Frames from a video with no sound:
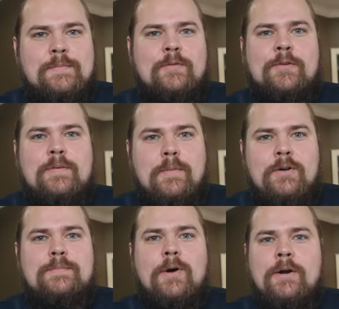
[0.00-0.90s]
but for the
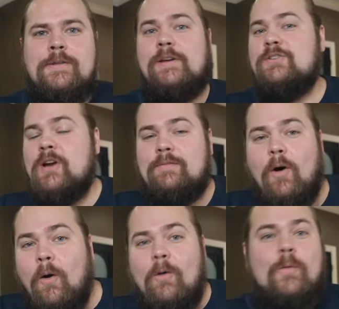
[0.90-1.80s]
most part, you can drive
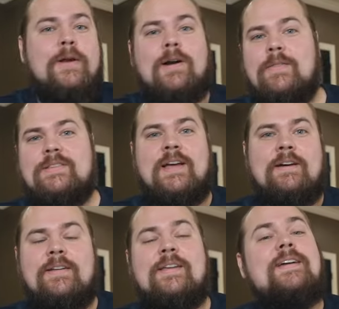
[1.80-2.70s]
all the way around this
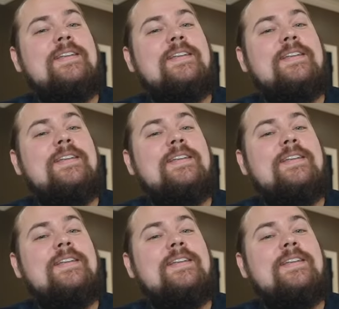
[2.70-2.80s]
island,